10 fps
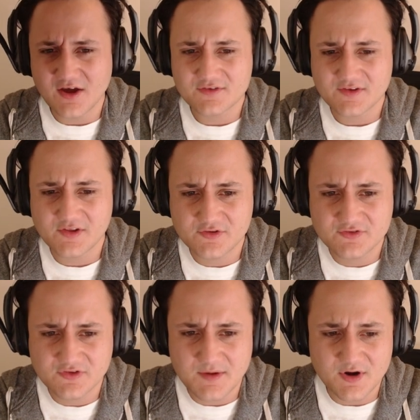It's a little
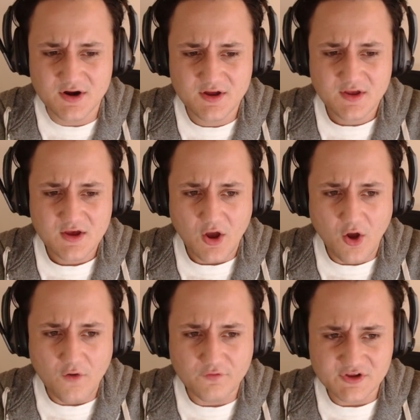slimmer,
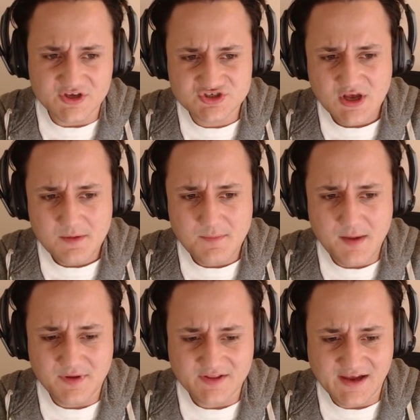ovalish.
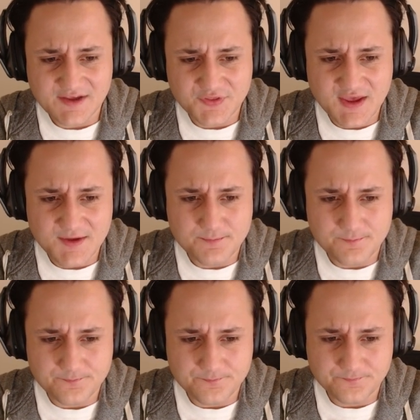Maybe like the,
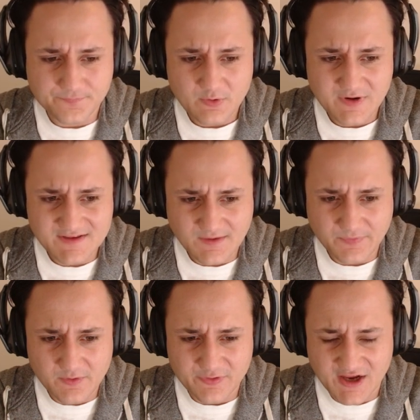hmm, we need
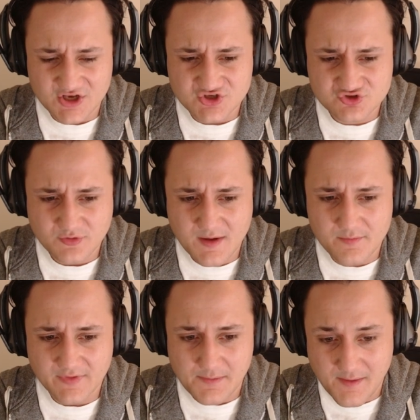something with like a trim,
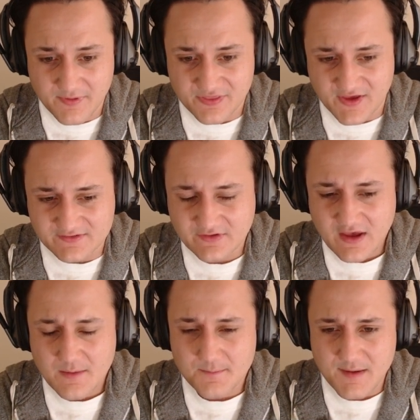like maybe this.
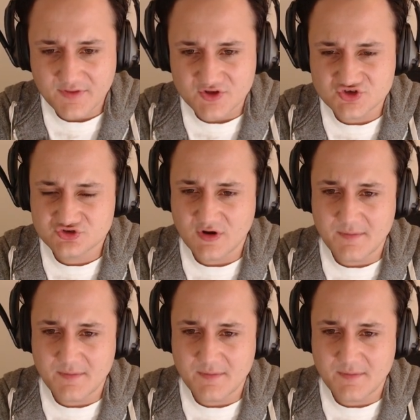Maybe the trim